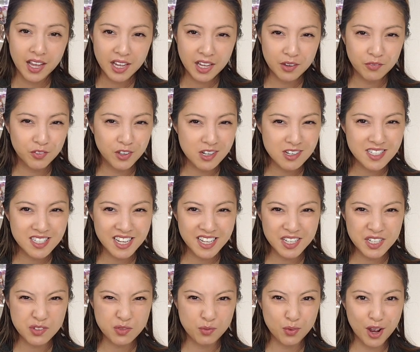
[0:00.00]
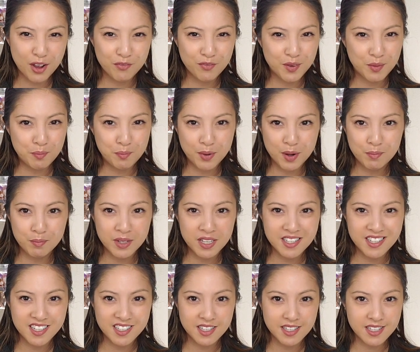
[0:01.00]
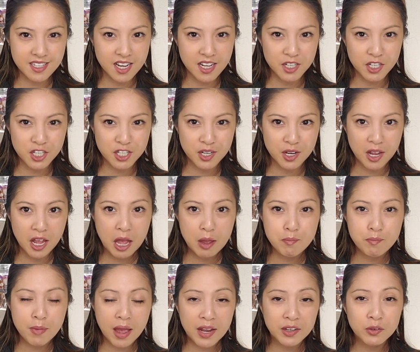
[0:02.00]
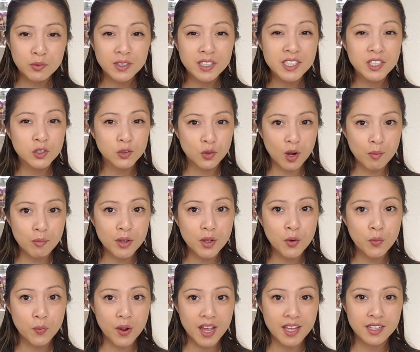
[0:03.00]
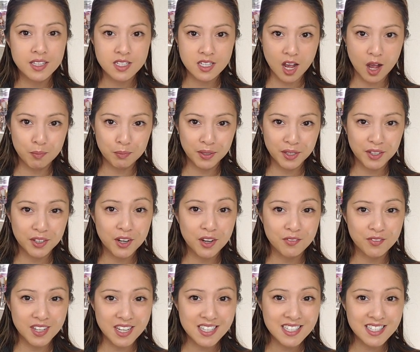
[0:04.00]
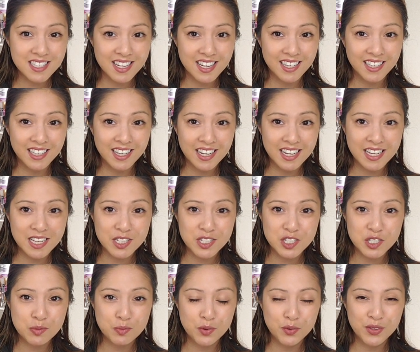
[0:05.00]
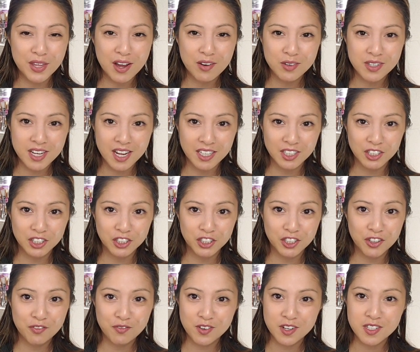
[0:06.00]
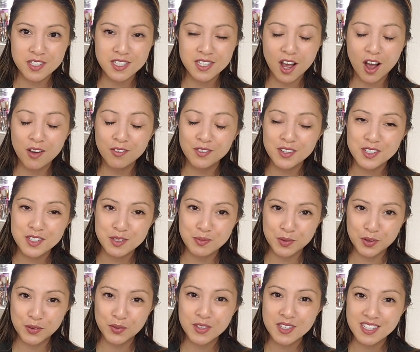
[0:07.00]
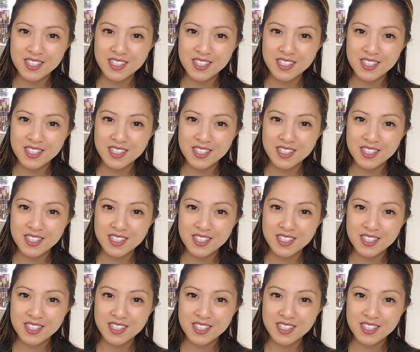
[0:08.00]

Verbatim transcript: If your skin is rough and bumpy to the touch, manually scrubbing away the top layer of dead skin can smooth out texture for soft, smooth